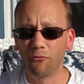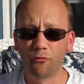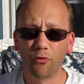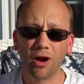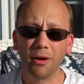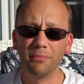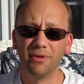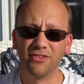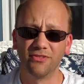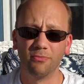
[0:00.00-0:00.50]

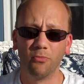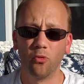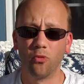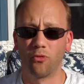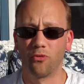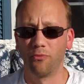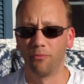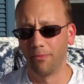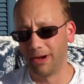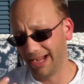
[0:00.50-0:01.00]
rum is
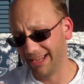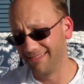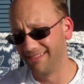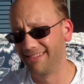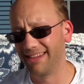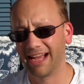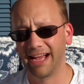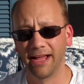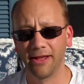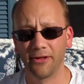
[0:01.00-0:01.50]
more my
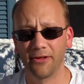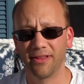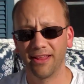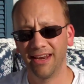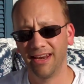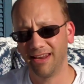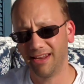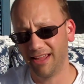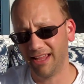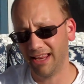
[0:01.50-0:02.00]
style,
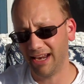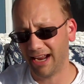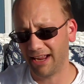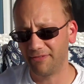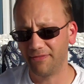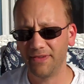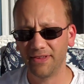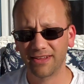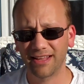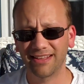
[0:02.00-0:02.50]
and I
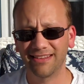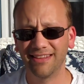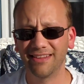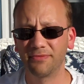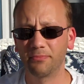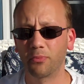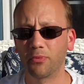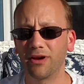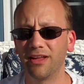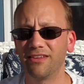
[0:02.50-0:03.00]
feel like
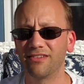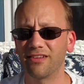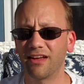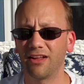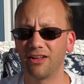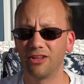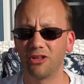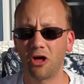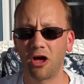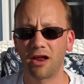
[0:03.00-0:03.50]
this brings
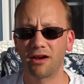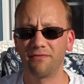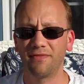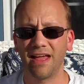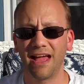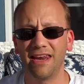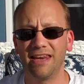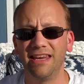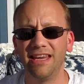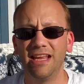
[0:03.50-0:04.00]
a lot of
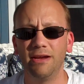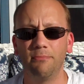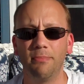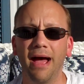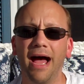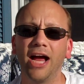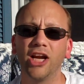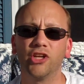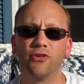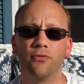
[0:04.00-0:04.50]
that neat
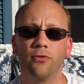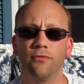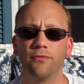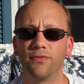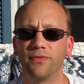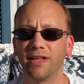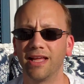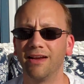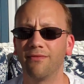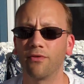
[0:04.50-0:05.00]
passion fruit
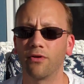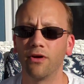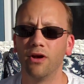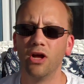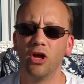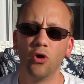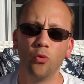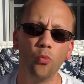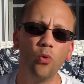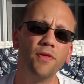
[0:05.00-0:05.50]
flavor
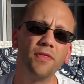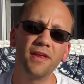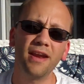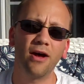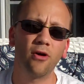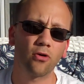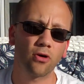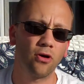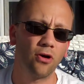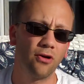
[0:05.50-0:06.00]
with an
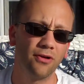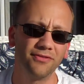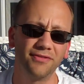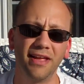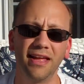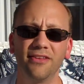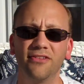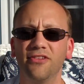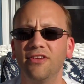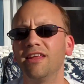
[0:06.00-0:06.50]
alcohol
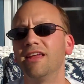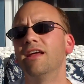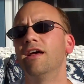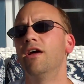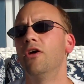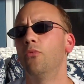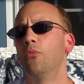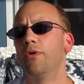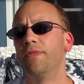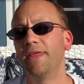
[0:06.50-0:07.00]
intensity,
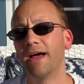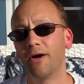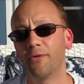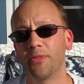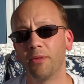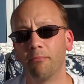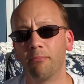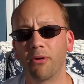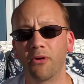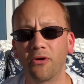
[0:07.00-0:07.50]

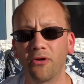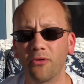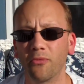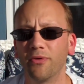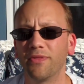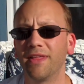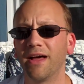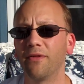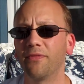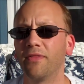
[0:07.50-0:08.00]
without the burn,
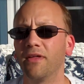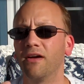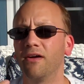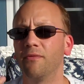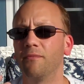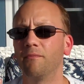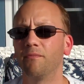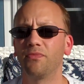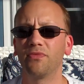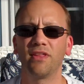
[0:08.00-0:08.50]
without
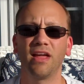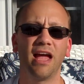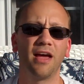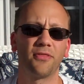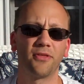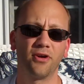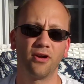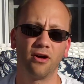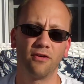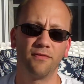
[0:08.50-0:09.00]
the
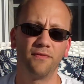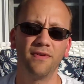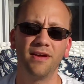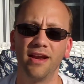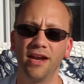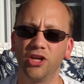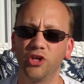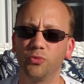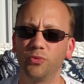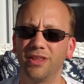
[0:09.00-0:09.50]
ethanol
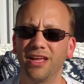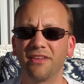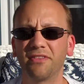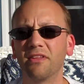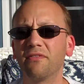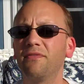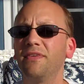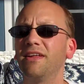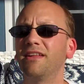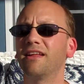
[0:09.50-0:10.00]
finish, without
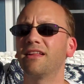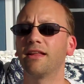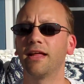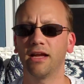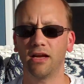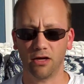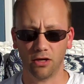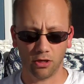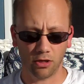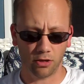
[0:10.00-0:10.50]
the feeling
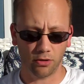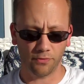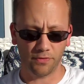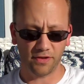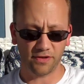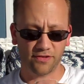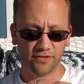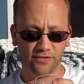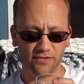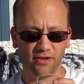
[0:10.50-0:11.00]
like, oh,
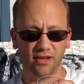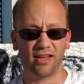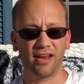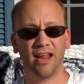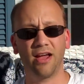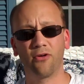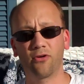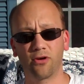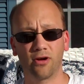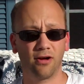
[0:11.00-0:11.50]
this is an
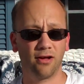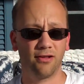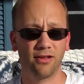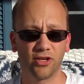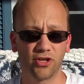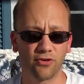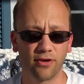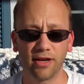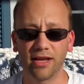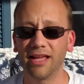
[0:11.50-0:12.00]

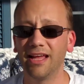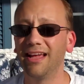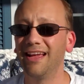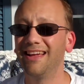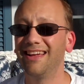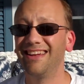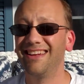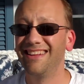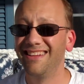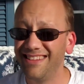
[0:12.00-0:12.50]
alcoholic drink.
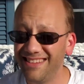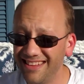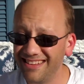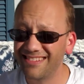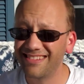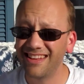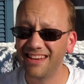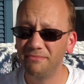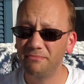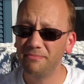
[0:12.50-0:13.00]

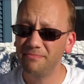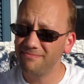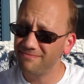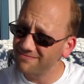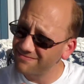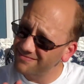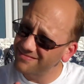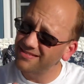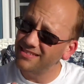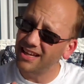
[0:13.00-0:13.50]
This can, I don't
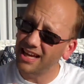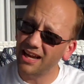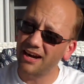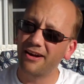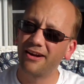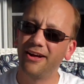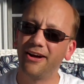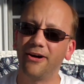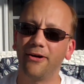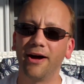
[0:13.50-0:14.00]

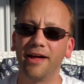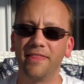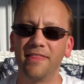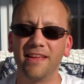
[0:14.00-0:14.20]
know, I